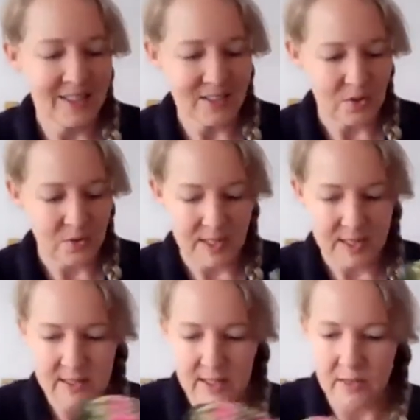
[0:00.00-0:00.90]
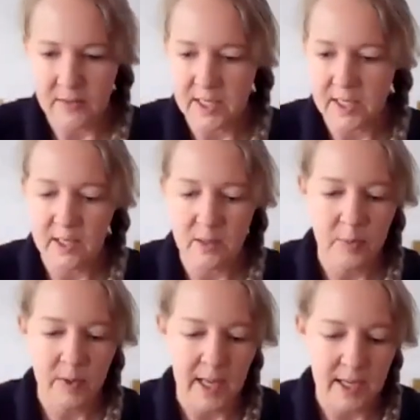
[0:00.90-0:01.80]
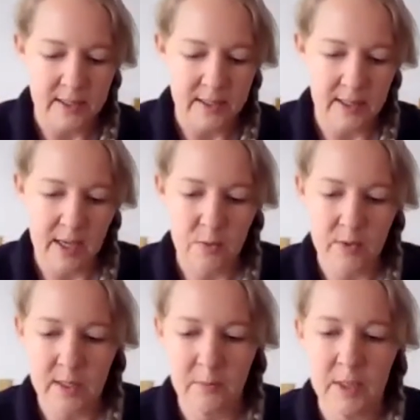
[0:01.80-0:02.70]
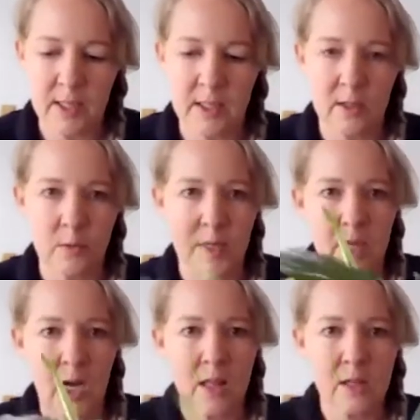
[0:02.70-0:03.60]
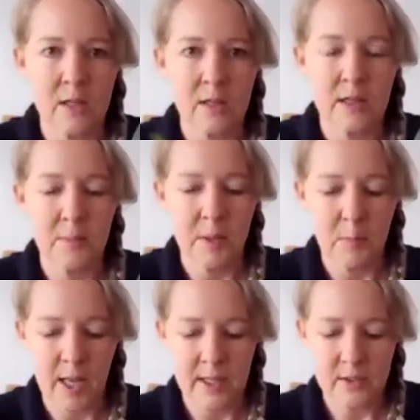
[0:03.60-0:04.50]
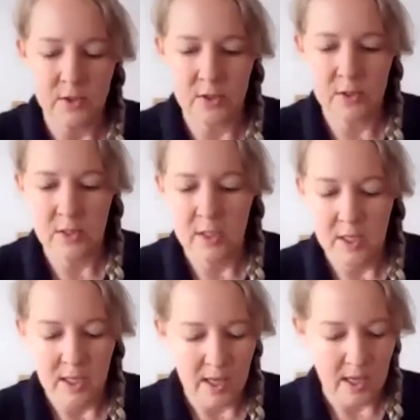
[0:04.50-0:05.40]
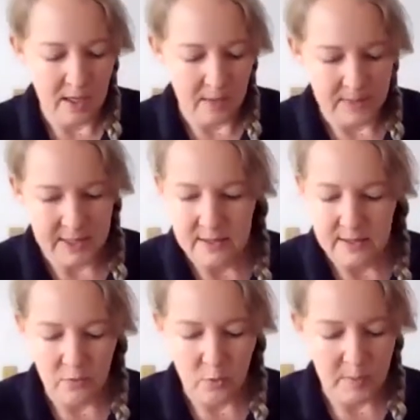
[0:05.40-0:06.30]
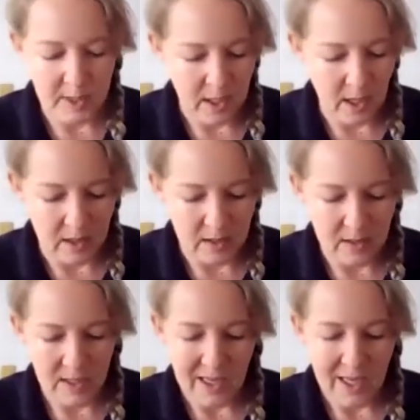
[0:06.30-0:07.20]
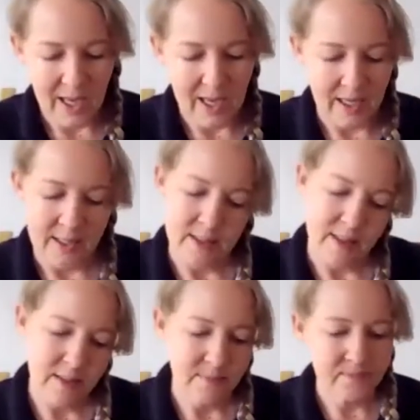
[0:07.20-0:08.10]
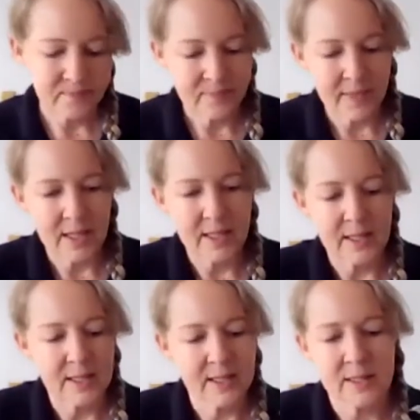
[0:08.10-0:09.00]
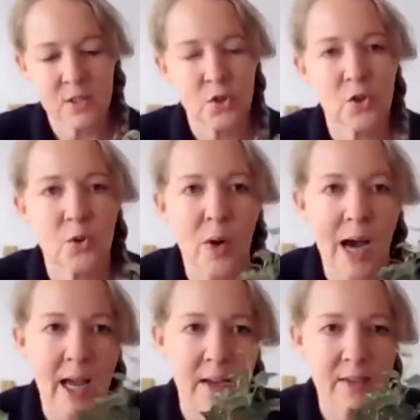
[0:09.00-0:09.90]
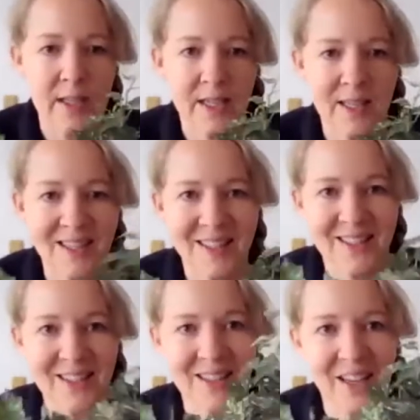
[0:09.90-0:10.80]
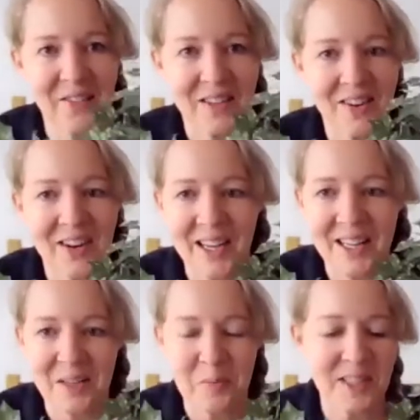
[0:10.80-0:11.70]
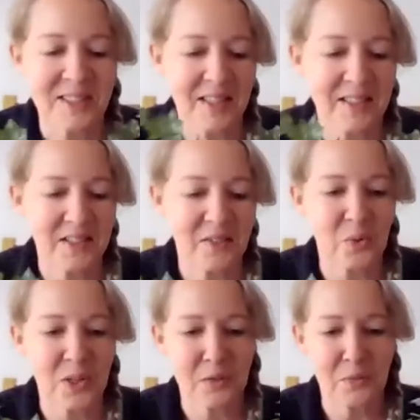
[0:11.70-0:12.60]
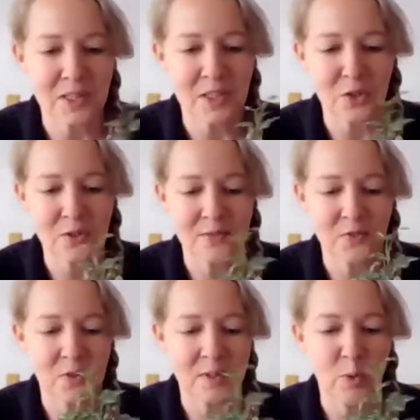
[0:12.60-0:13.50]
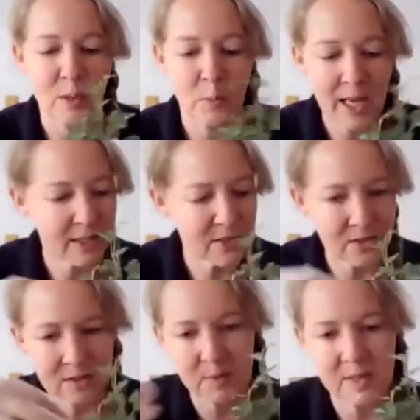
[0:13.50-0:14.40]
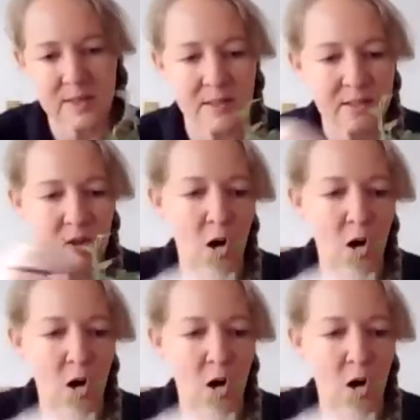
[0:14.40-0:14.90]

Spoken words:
So it's a lovely plant, and that will give me a little bit of color in my planter. It's nice to have a wee bit of color. And good old ivy, you love it or hate it, but it's actually really, really useful in wee planters because it